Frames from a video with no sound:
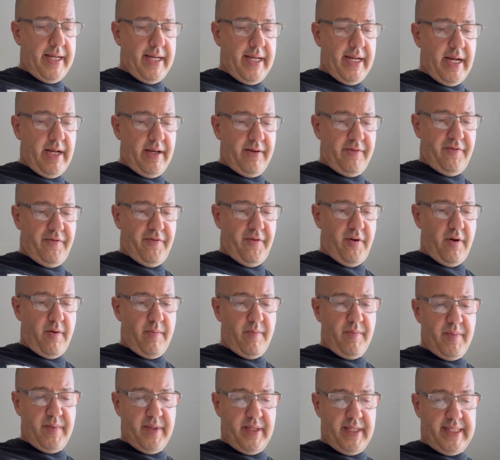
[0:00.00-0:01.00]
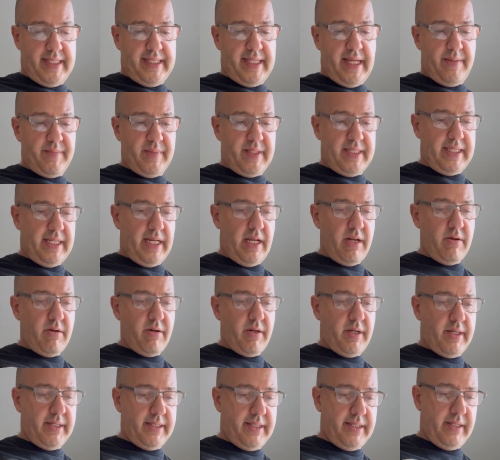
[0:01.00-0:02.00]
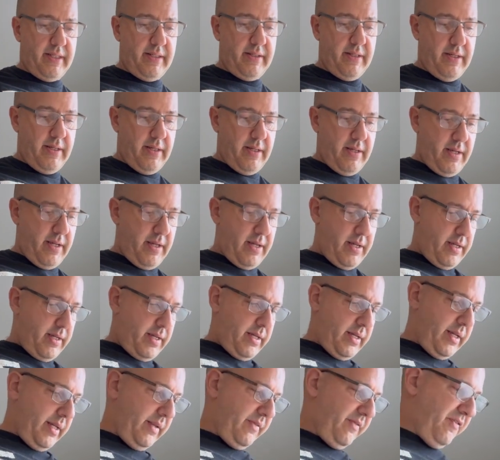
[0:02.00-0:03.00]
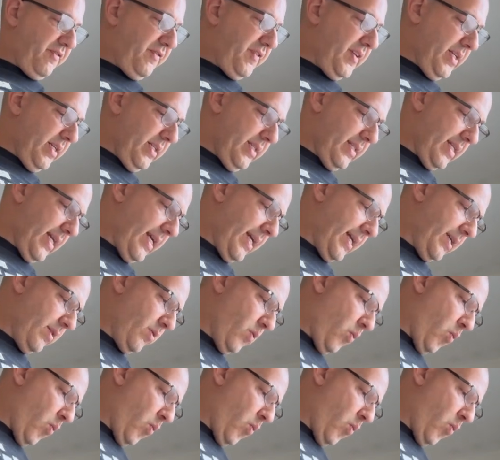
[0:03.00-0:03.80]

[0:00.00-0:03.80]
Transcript: got from the same seller, because it feels like it